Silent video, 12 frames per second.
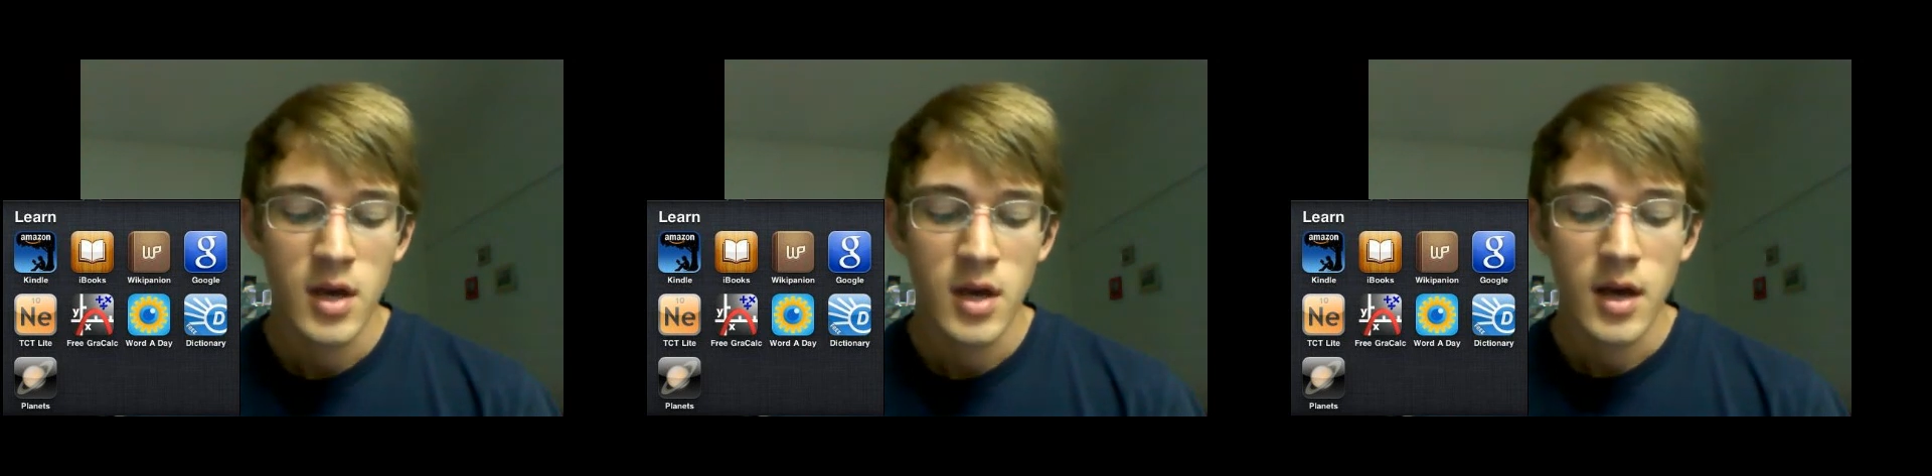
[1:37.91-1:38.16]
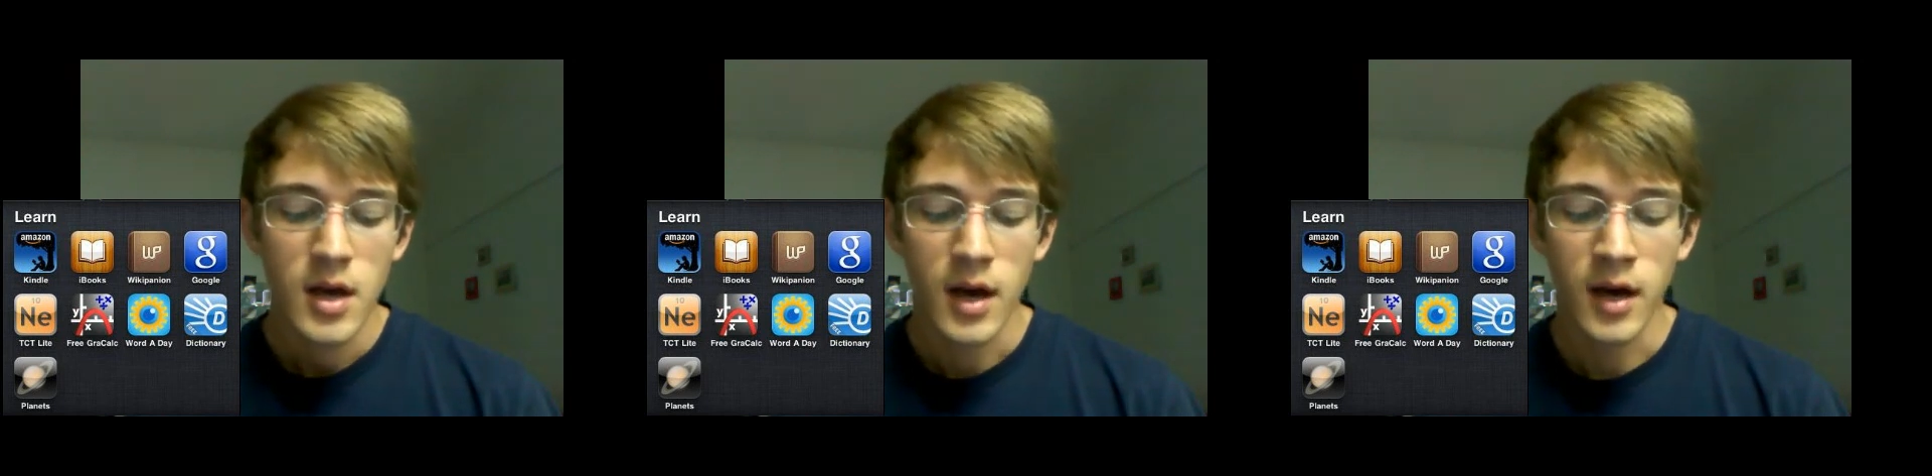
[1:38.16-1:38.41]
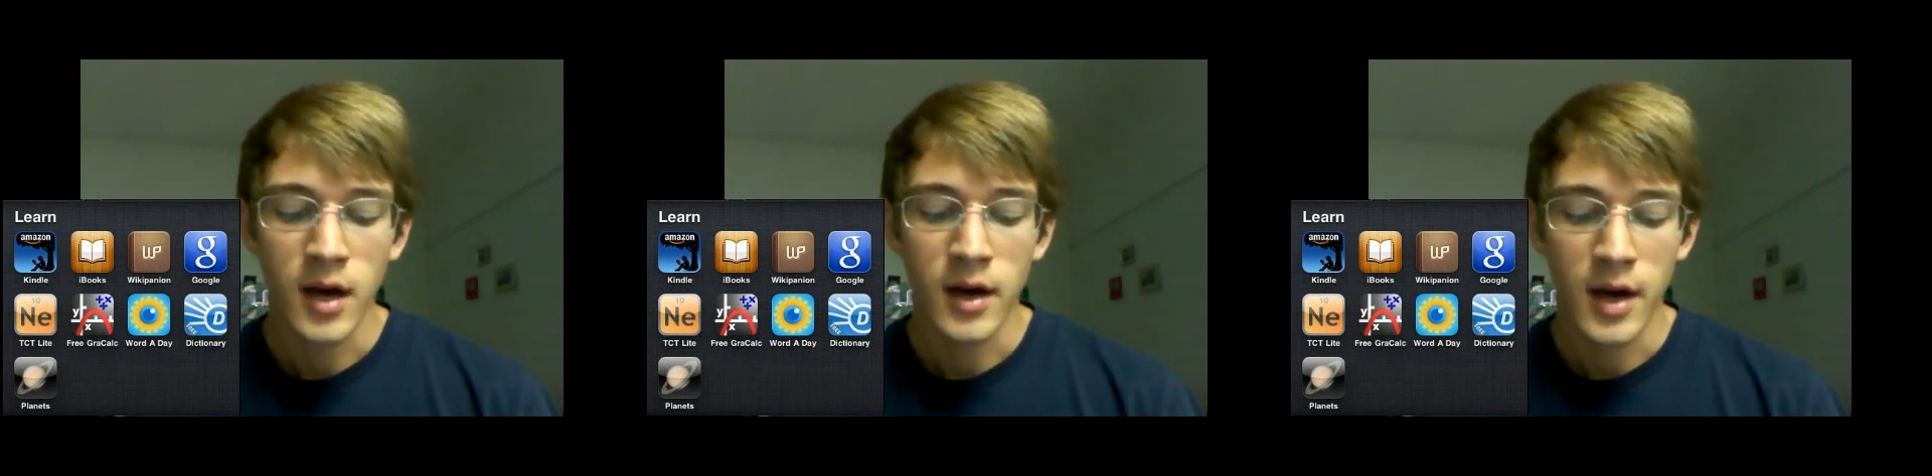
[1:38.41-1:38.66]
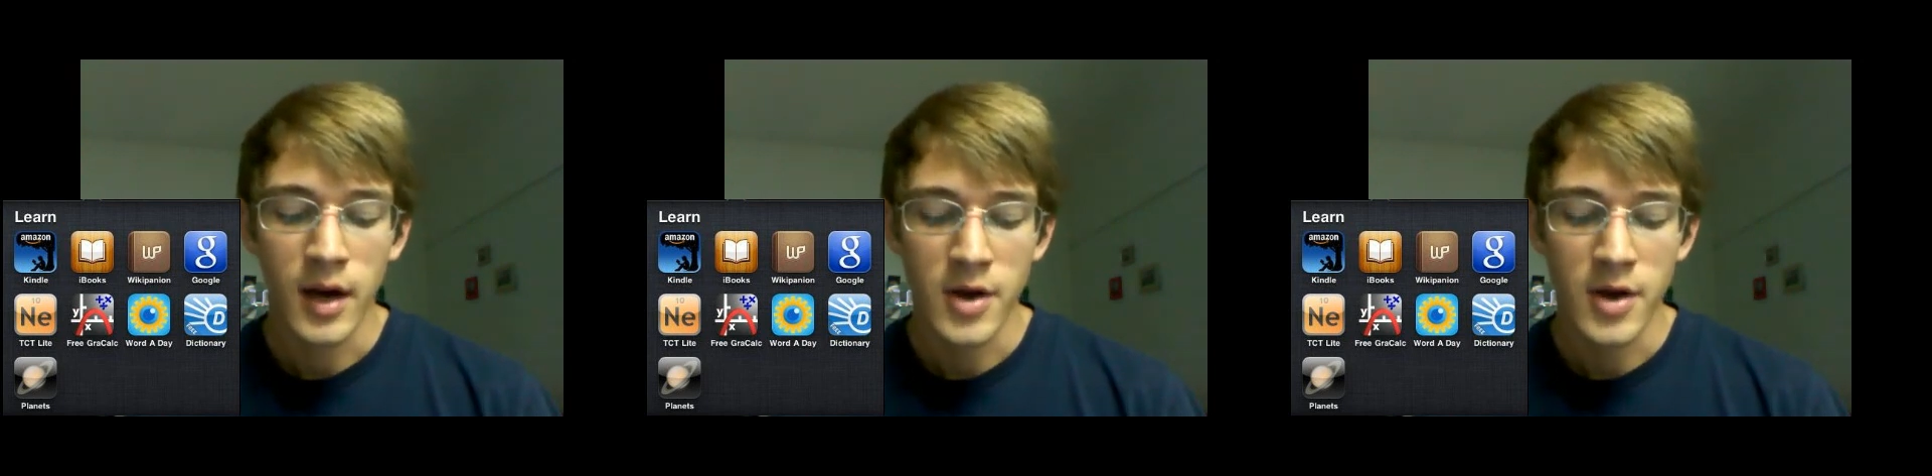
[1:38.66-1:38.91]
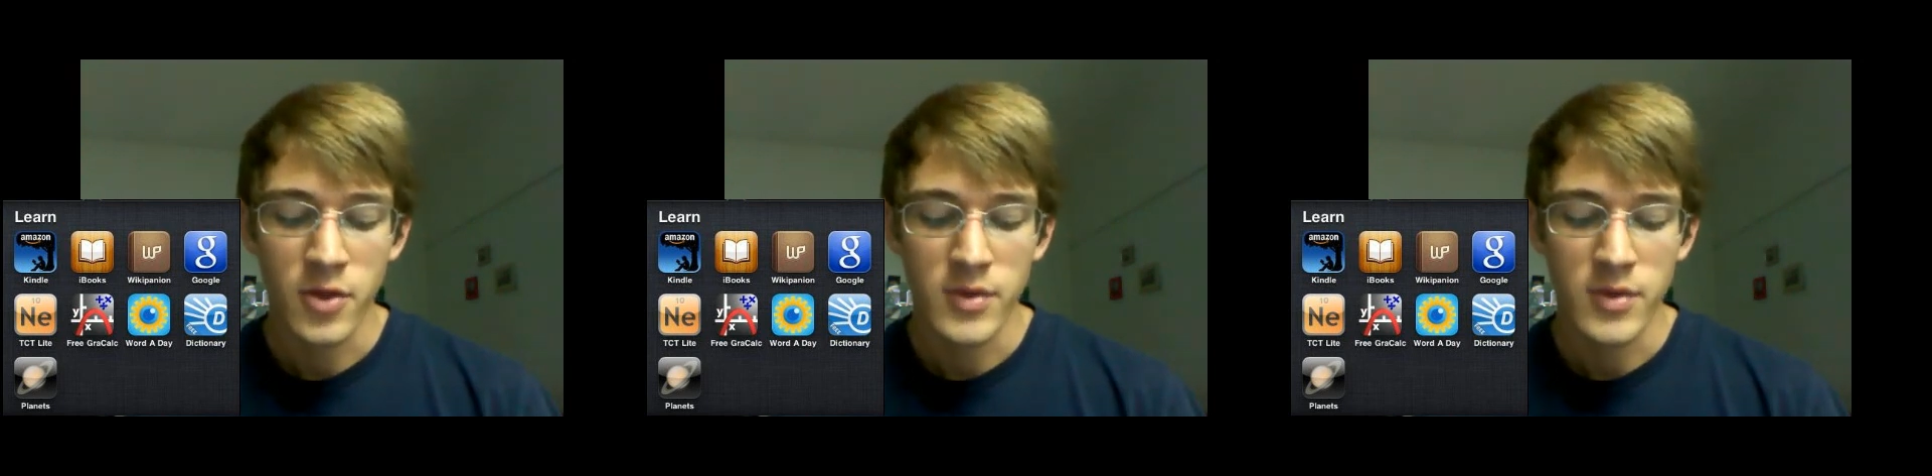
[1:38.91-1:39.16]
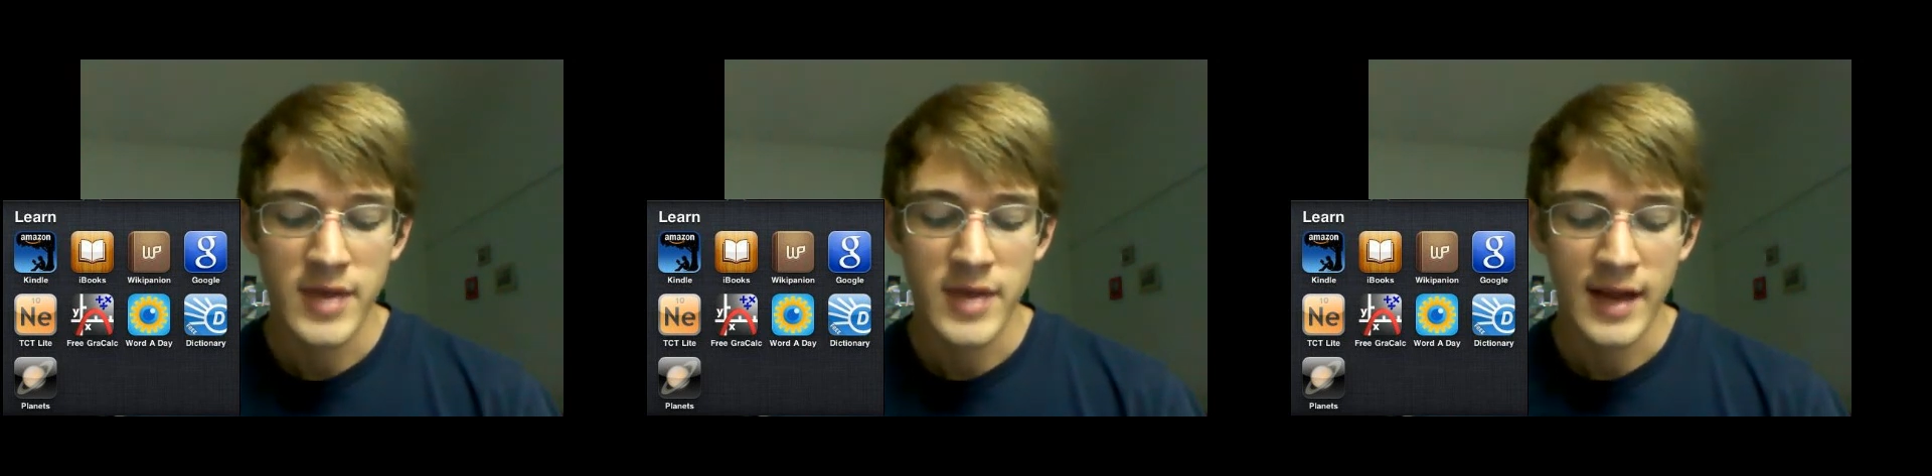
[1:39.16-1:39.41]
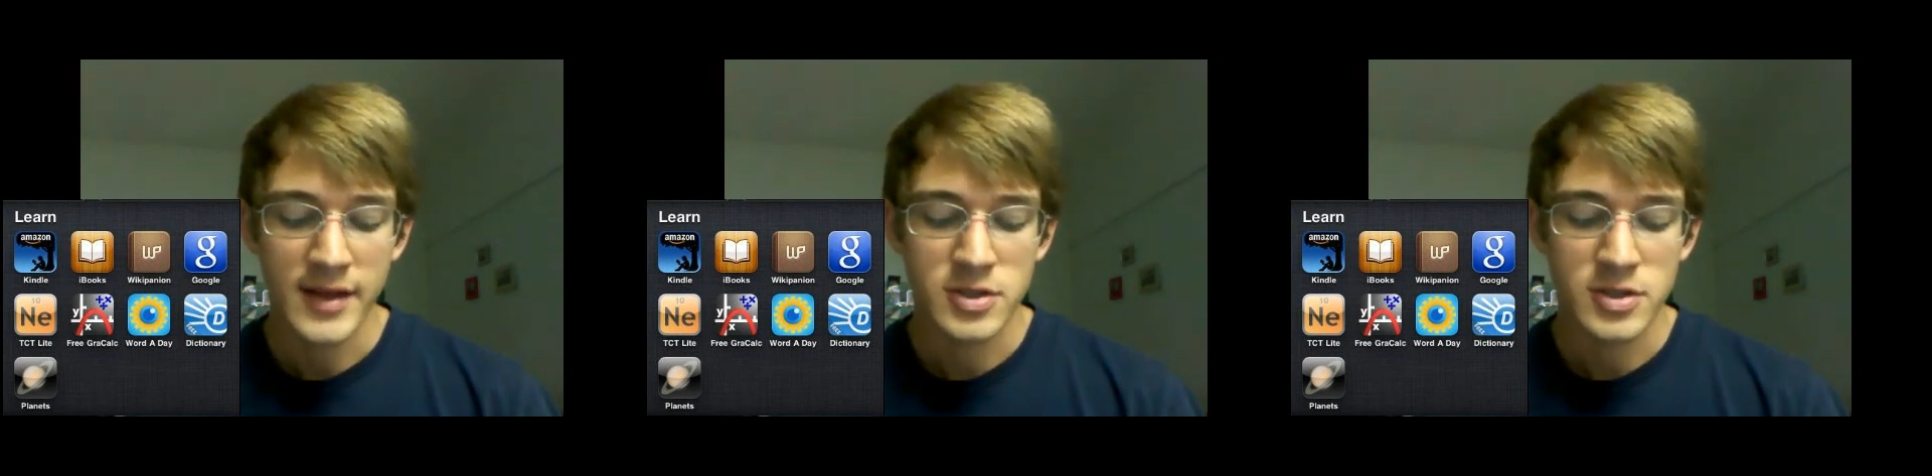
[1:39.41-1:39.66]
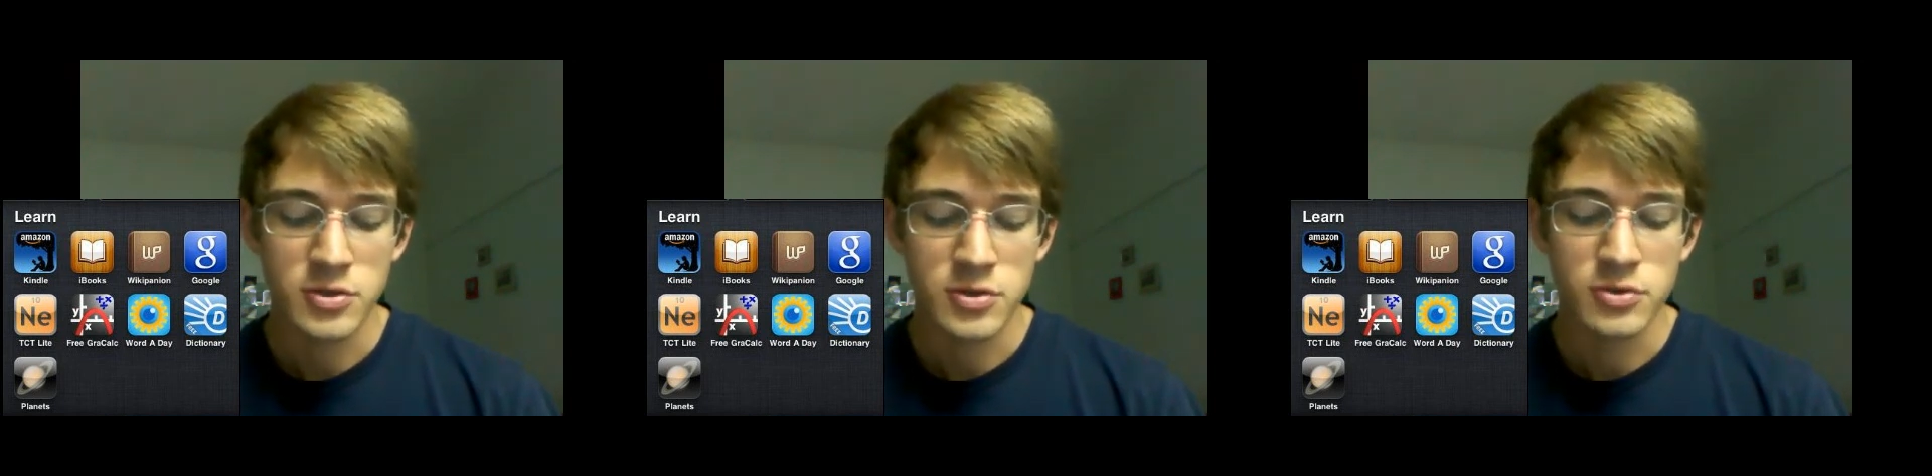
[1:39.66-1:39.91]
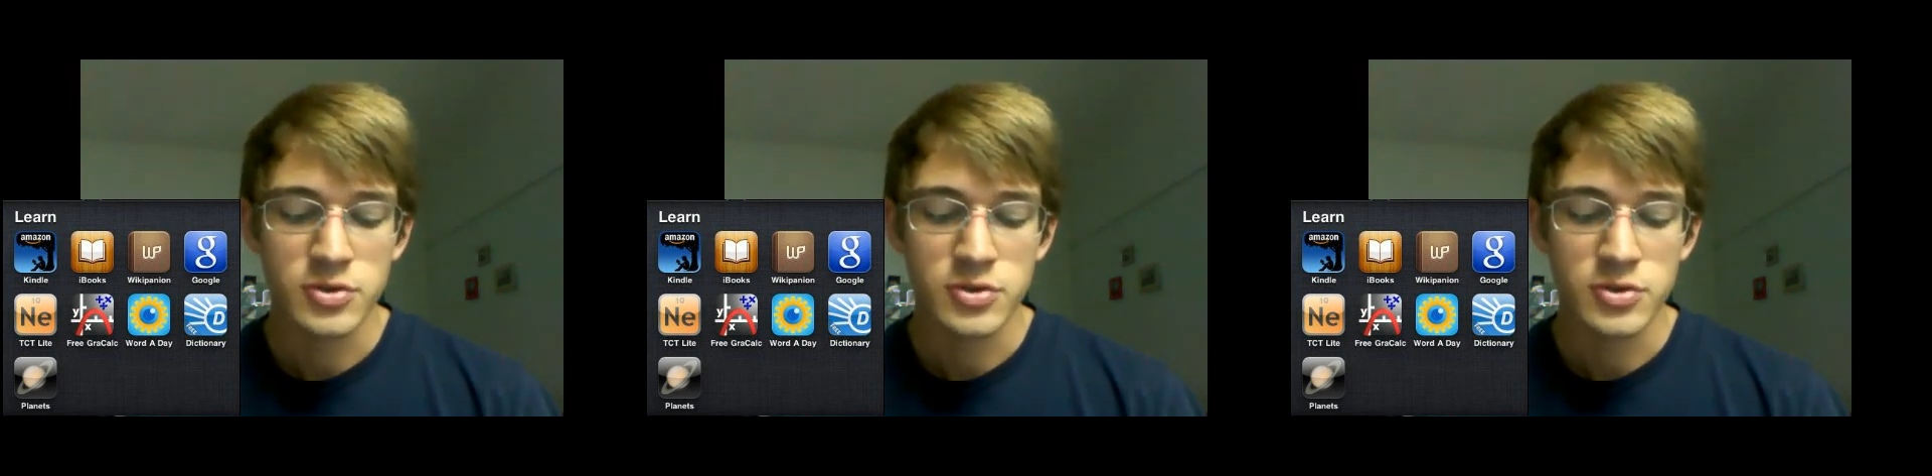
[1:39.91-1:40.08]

Another one that I like to use